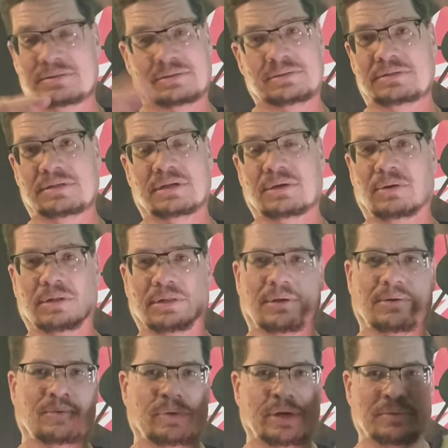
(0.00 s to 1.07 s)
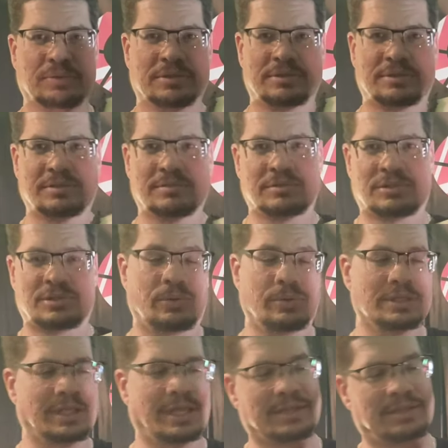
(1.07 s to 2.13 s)
you could go a long way with
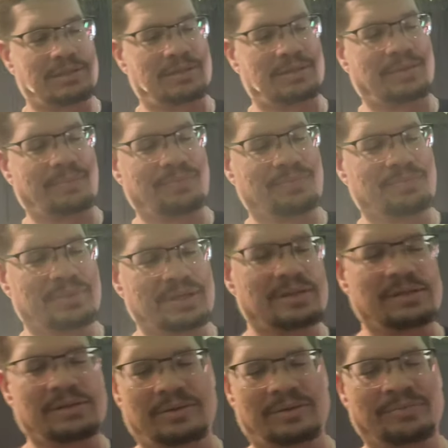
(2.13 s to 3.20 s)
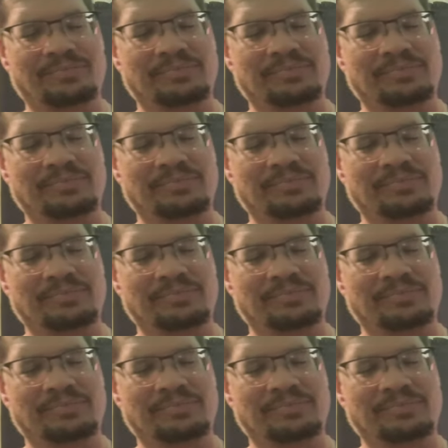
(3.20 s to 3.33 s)
toys like this. But, you know,